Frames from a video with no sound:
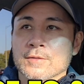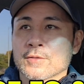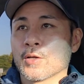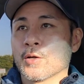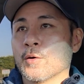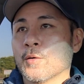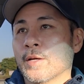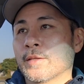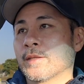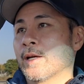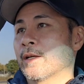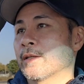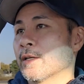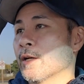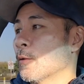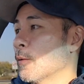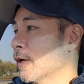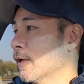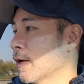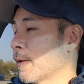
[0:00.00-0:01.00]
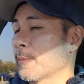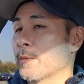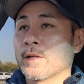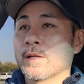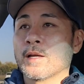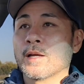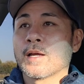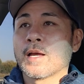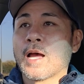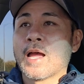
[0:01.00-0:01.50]
So I thought, you know what,
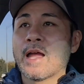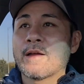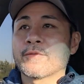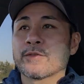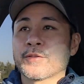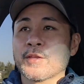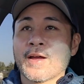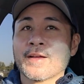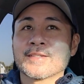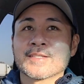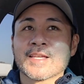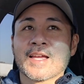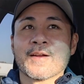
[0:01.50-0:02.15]
I have thoughts,